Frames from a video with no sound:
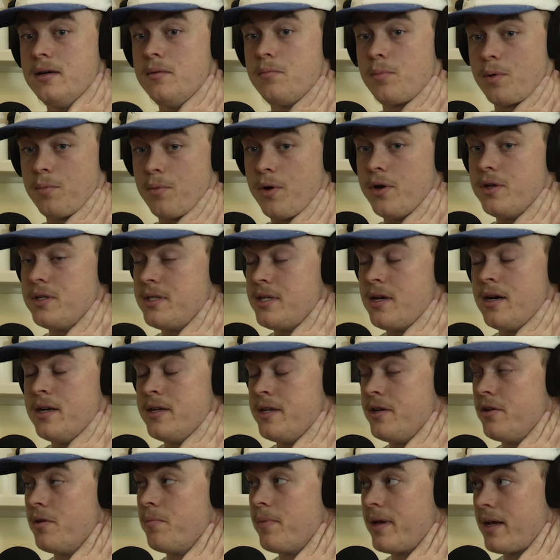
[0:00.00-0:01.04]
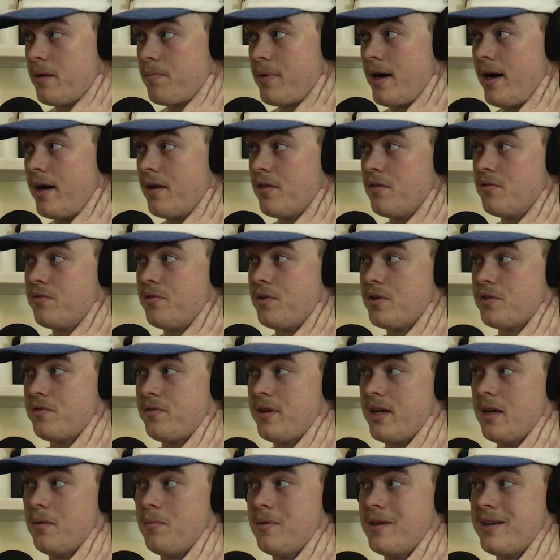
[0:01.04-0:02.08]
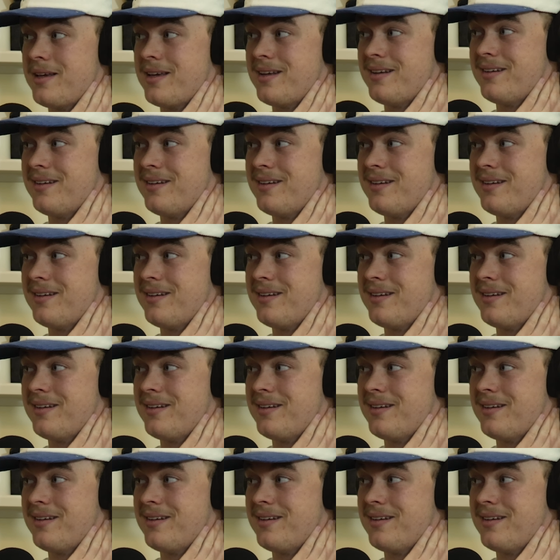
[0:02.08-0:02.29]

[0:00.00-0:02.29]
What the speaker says: promotes the idea of being part of the FOSS family